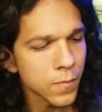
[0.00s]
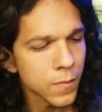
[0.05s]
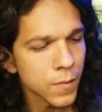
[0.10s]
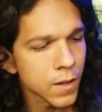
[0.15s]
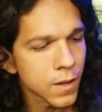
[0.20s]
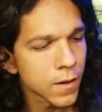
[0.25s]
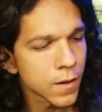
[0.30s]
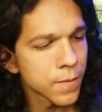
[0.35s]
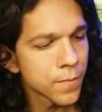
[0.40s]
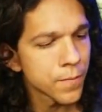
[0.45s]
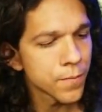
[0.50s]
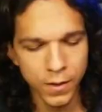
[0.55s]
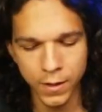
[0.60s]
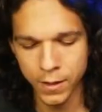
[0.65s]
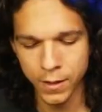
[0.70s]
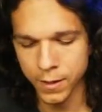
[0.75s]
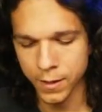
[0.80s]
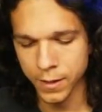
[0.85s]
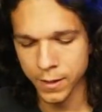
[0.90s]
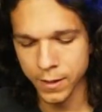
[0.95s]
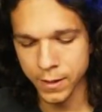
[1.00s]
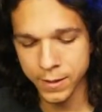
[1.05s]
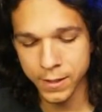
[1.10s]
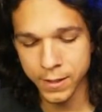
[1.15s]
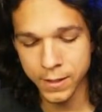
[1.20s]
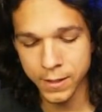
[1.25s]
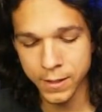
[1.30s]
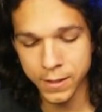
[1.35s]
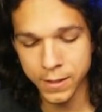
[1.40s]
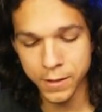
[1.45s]
uh, this is a
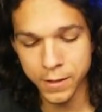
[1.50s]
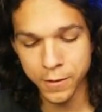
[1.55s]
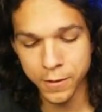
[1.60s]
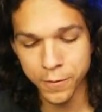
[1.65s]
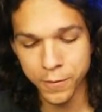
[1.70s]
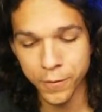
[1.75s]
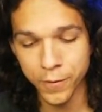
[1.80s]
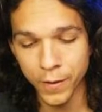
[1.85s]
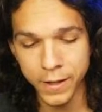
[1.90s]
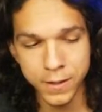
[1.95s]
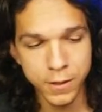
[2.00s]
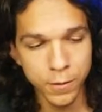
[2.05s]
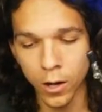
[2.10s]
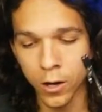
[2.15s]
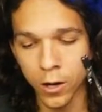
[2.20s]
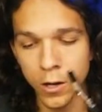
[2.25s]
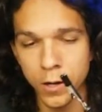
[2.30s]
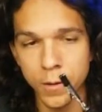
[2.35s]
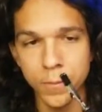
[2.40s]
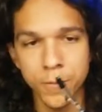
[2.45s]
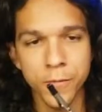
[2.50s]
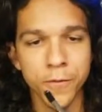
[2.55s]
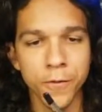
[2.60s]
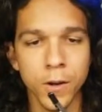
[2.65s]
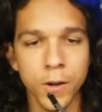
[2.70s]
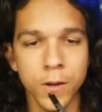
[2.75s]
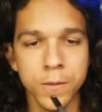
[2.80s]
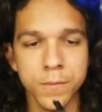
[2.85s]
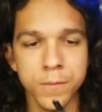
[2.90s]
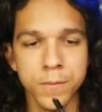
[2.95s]
flexible arm
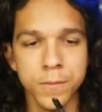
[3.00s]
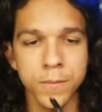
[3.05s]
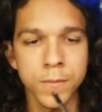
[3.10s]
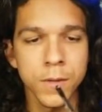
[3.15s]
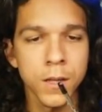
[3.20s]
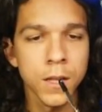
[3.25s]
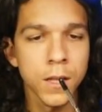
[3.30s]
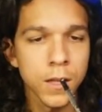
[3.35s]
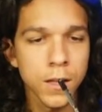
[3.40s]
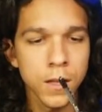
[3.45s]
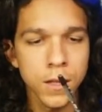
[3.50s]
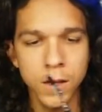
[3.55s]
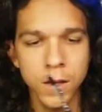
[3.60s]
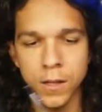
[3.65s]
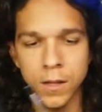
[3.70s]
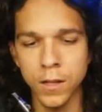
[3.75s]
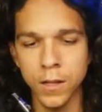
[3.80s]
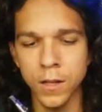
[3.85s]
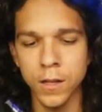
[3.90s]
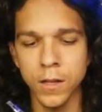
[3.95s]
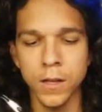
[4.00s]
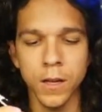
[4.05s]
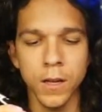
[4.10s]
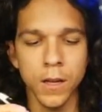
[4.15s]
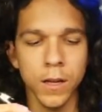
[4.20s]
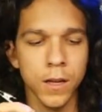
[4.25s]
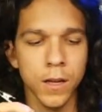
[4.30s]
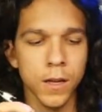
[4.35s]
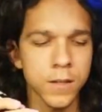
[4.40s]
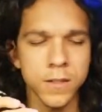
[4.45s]
from uh,
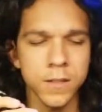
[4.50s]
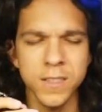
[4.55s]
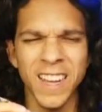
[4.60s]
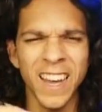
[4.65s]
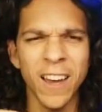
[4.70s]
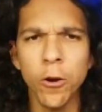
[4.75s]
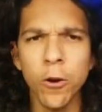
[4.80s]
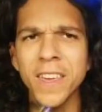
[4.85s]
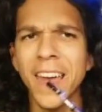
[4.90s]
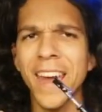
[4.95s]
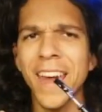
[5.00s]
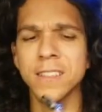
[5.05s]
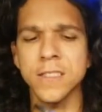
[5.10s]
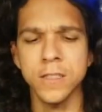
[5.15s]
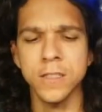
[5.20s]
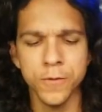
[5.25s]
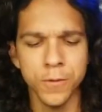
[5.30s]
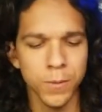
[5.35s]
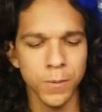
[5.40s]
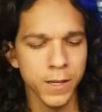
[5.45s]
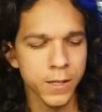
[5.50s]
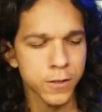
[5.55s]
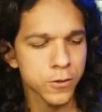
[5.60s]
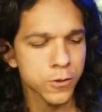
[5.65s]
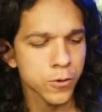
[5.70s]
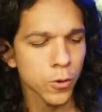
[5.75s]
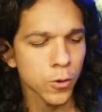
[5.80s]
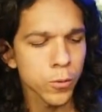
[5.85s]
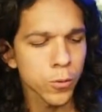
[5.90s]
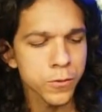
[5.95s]
helping hands from like
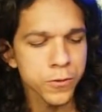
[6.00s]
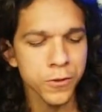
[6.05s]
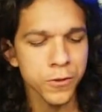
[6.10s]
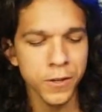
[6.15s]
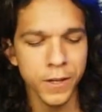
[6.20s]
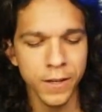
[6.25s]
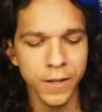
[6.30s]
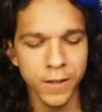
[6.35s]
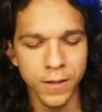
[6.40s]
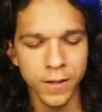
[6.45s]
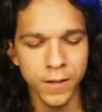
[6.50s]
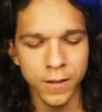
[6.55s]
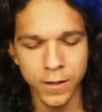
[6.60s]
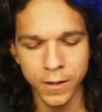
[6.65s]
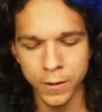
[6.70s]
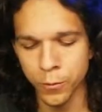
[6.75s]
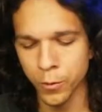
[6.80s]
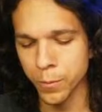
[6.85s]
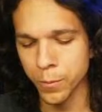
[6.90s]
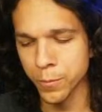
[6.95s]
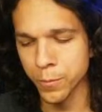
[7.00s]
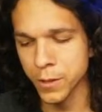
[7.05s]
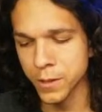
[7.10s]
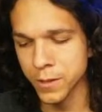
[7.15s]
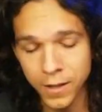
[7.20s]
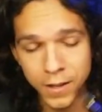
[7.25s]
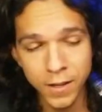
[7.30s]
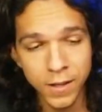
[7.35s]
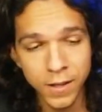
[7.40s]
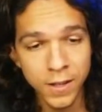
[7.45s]
soldering equipment.
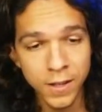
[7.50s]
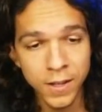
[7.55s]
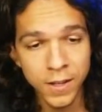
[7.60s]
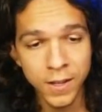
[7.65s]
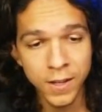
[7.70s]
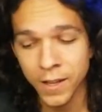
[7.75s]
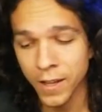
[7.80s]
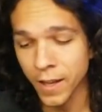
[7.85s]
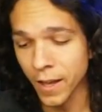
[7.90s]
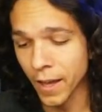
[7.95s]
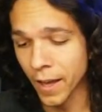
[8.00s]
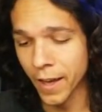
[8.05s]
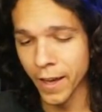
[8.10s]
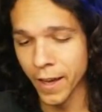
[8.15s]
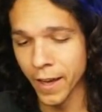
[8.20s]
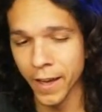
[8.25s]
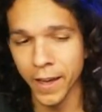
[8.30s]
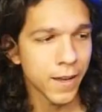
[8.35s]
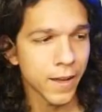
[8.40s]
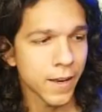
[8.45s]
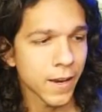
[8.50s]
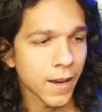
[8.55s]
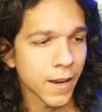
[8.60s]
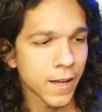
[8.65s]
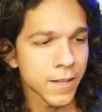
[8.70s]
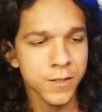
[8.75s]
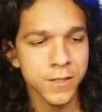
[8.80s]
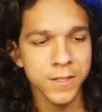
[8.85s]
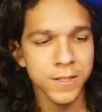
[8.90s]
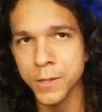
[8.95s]
And I just tapped a
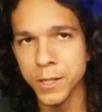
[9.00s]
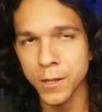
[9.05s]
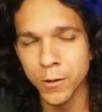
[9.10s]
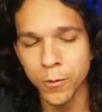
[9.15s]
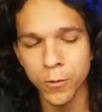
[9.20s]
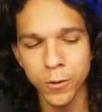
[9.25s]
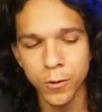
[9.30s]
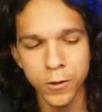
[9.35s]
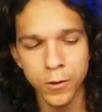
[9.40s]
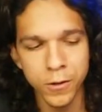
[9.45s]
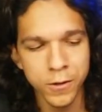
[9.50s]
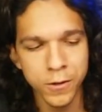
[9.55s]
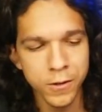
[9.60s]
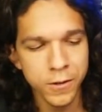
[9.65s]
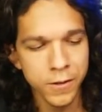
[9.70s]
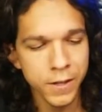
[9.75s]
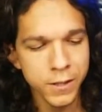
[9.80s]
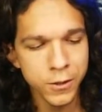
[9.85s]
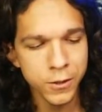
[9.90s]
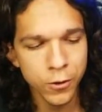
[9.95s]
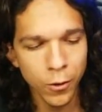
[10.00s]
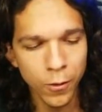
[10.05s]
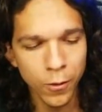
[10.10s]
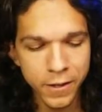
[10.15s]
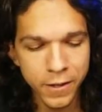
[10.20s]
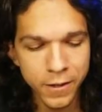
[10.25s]
quarter inch hole here